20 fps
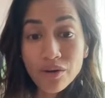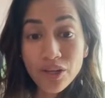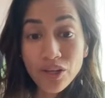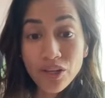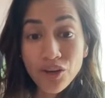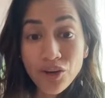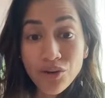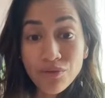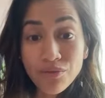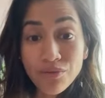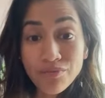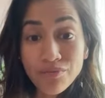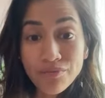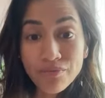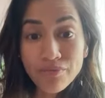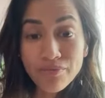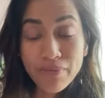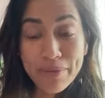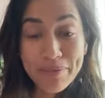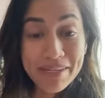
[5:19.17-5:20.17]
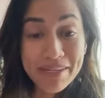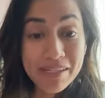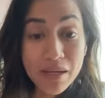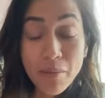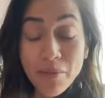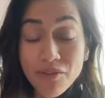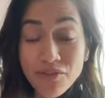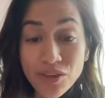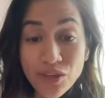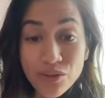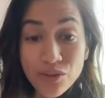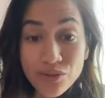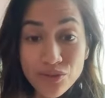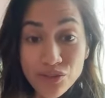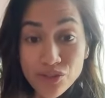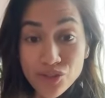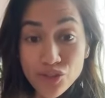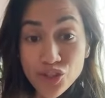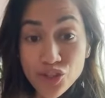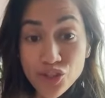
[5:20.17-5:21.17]
or, you know, maybe some
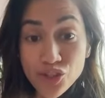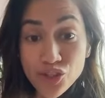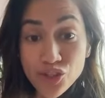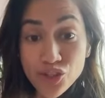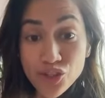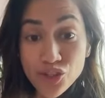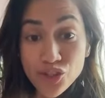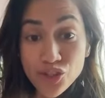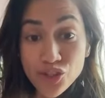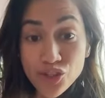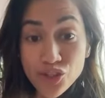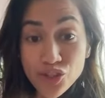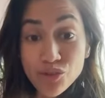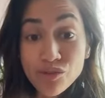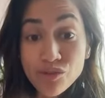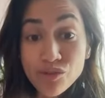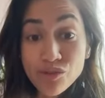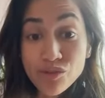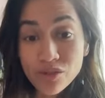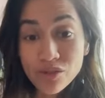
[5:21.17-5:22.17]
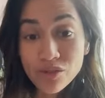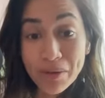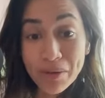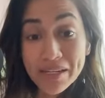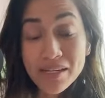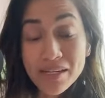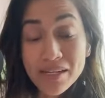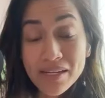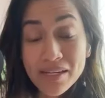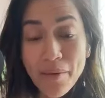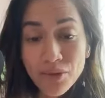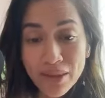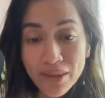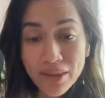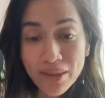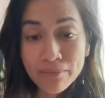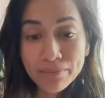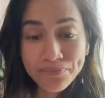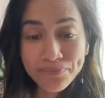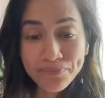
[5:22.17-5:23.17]
of you just choose not to spend
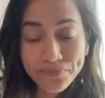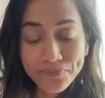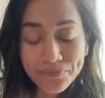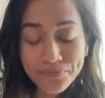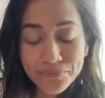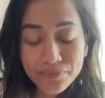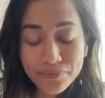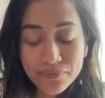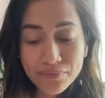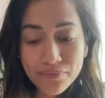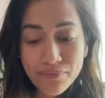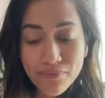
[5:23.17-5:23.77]
time with them.